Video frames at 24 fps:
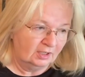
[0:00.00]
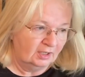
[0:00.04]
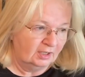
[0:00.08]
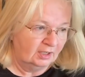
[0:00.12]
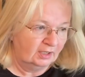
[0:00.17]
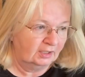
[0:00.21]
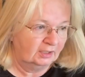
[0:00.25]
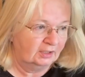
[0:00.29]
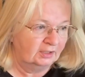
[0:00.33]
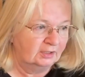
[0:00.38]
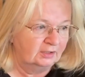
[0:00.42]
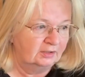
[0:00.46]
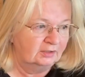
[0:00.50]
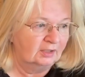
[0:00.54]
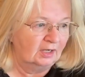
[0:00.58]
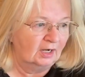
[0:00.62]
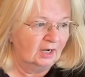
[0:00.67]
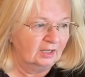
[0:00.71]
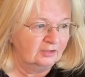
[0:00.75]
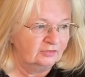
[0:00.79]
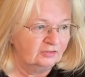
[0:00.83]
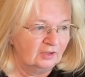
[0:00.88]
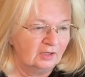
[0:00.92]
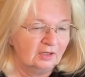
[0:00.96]
And
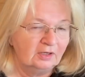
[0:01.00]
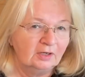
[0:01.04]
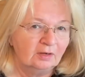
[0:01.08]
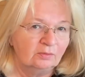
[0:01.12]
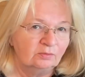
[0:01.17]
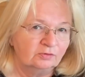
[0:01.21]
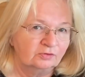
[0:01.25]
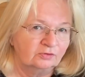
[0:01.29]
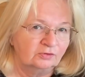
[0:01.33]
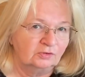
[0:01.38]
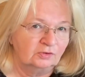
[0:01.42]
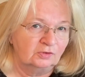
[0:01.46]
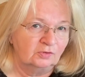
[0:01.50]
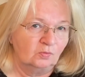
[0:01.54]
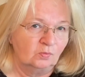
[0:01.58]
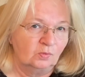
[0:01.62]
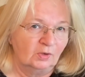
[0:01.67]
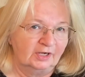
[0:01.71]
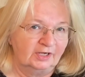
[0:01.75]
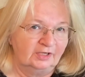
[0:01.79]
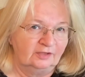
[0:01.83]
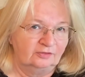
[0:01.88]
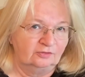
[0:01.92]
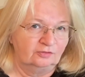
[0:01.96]
I thought I was gonna
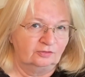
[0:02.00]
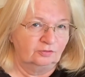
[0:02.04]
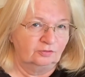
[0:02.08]
wait and